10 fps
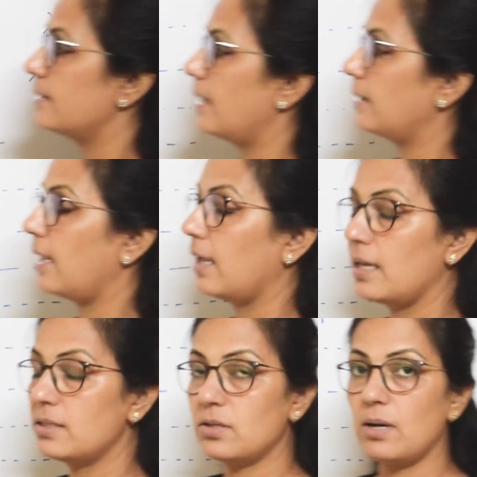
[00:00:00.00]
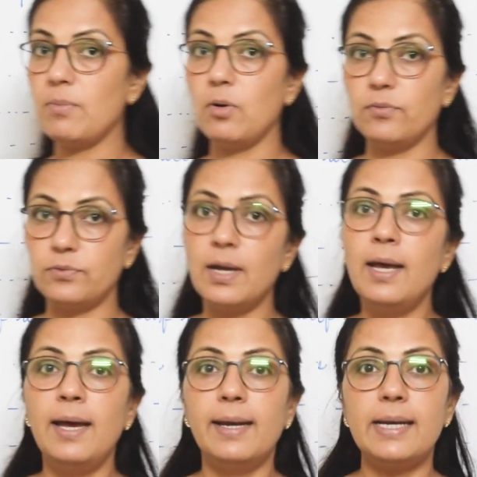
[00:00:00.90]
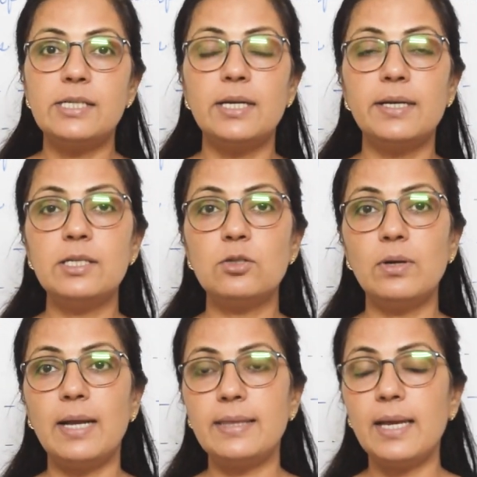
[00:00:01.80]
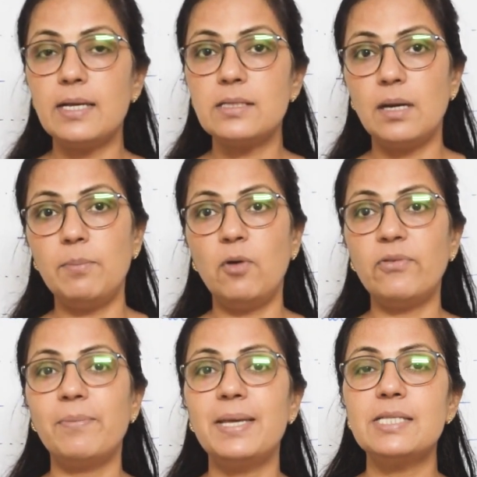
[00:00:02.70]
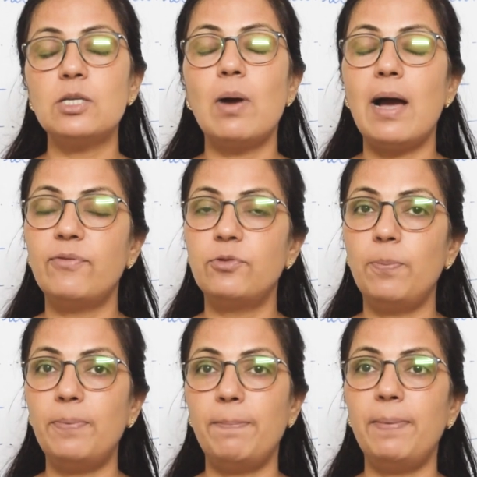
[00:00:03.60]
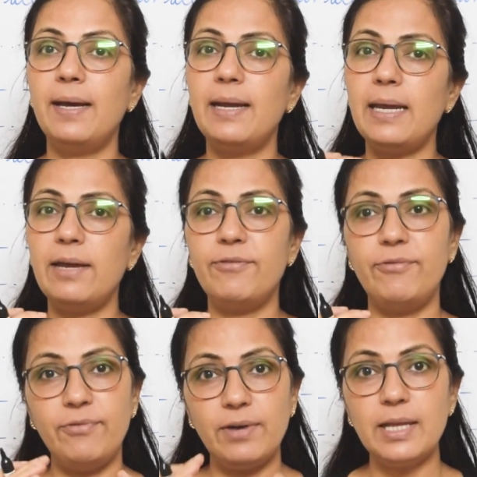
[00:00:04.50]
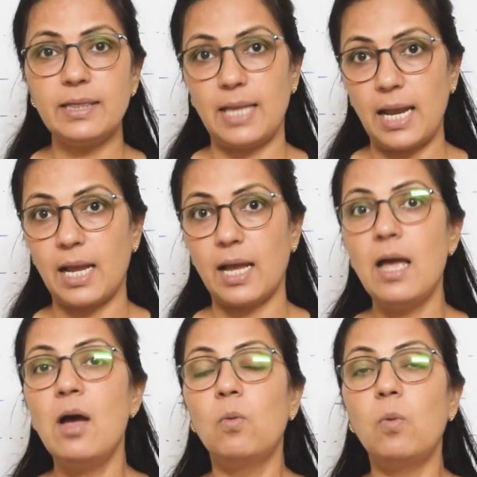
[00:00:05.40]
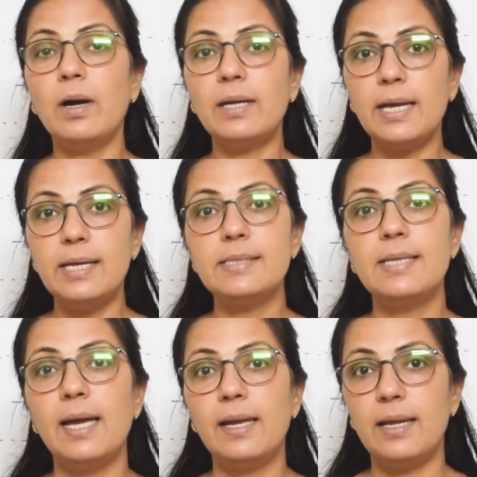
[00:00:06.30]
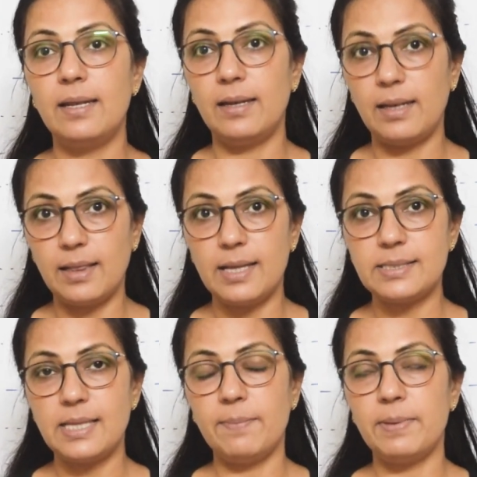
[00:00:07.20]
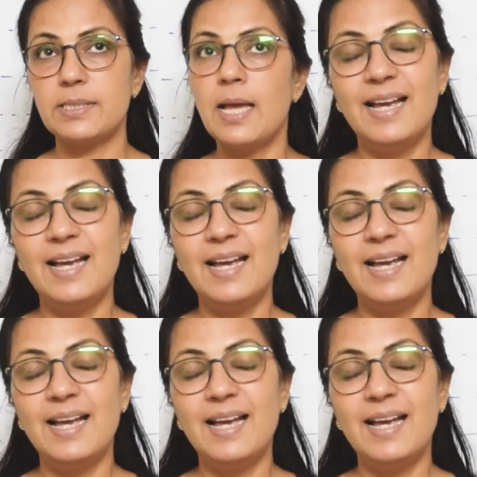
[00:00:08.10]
nothing is removed. Right children, so nothing is removed means you have to prepare everything what is there in the syllabus.